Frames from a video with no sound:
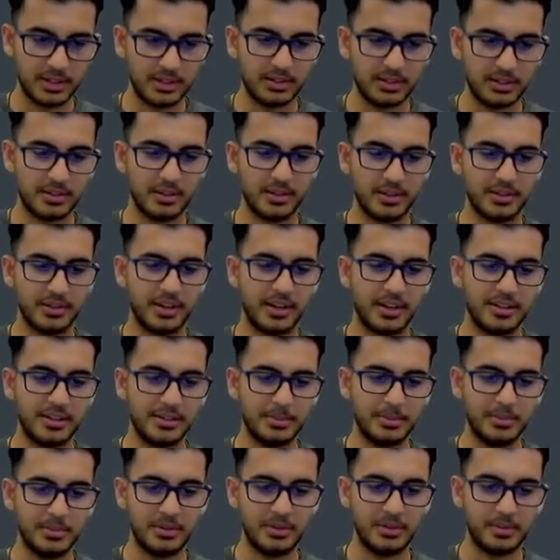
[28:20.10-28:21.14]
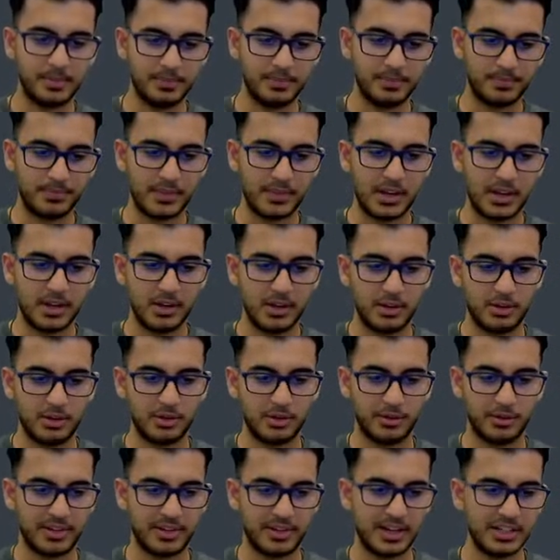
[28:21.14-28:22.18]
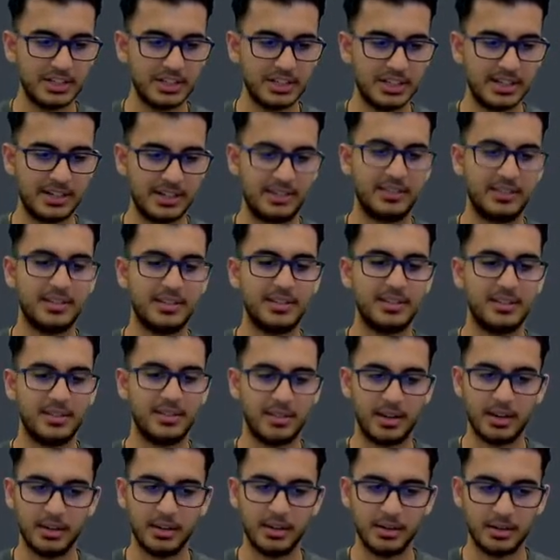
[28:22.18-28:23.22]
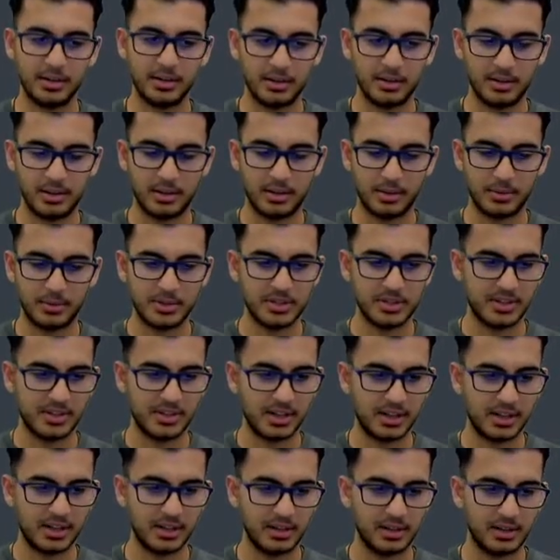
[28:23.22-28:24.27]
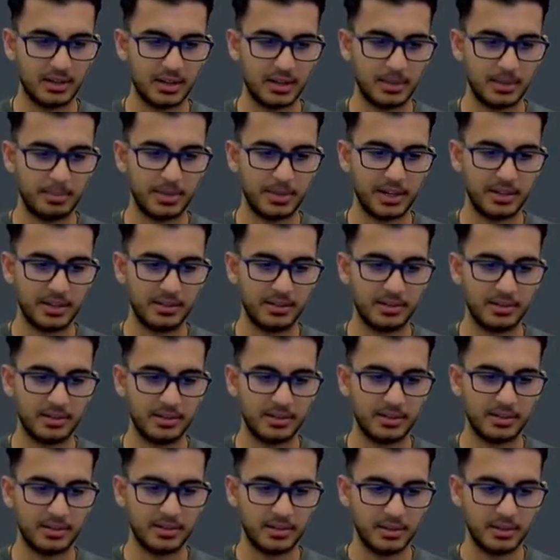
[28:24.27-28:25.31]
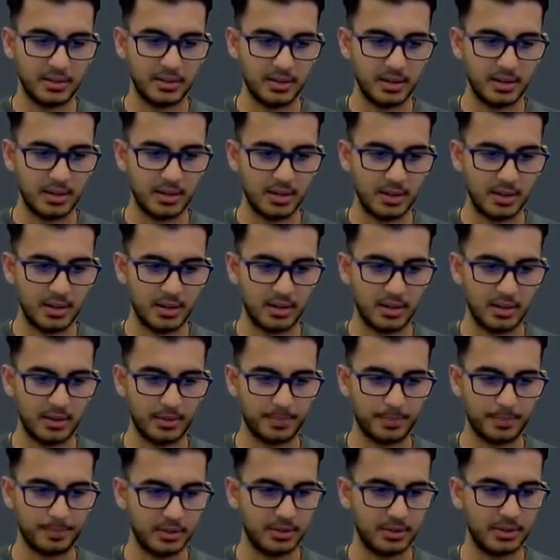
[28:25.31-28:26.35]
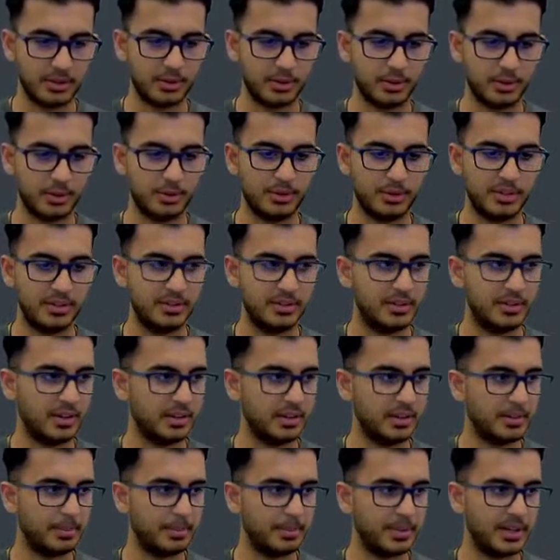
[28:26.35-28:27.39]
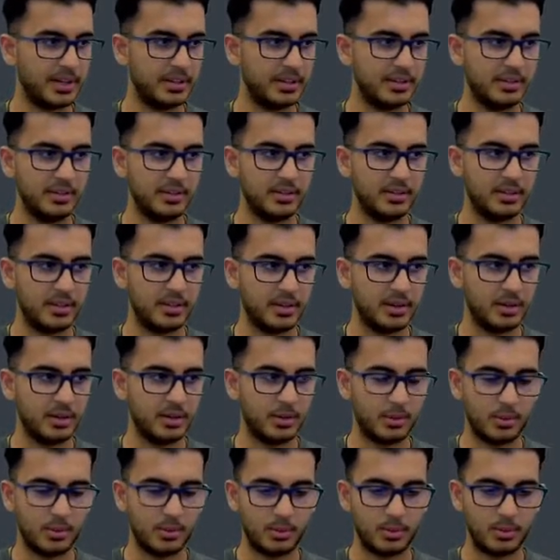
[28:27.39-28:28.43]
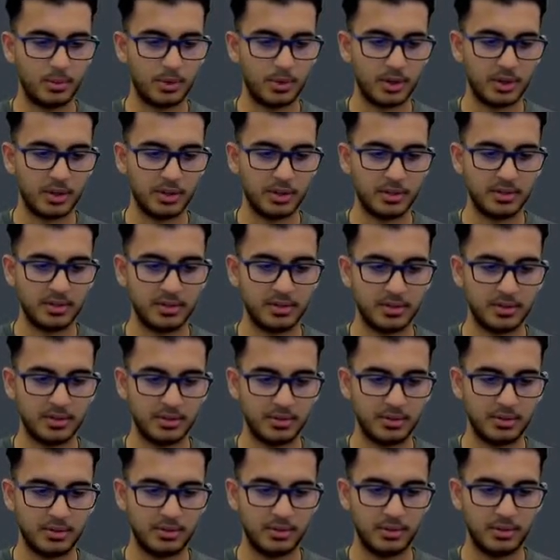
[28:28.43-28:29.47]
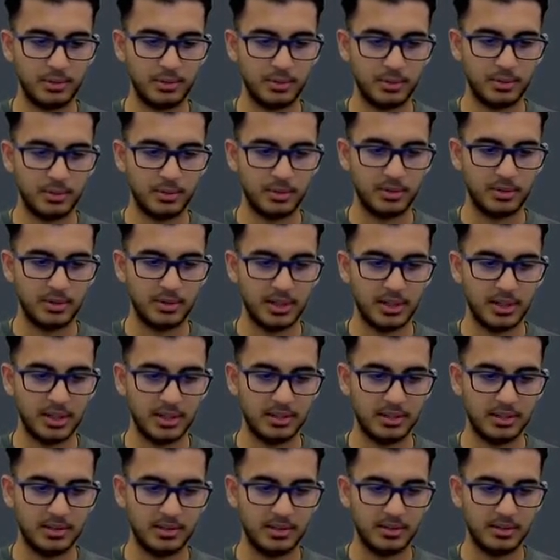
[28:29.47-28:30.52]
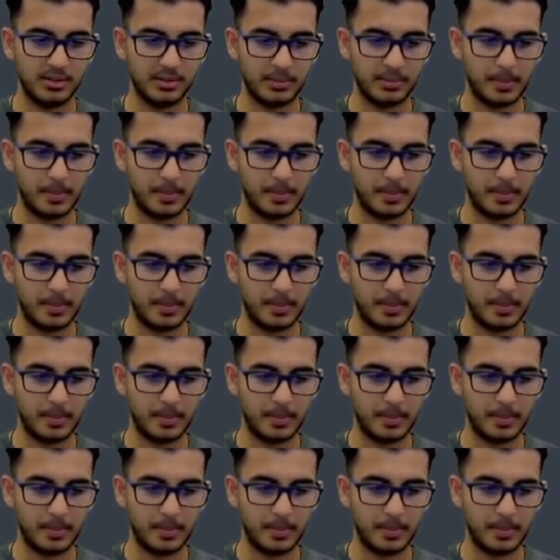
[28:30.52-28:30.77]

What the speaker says: dot items, so if it actually exists there, then we're just gonna append encoded dot append word to int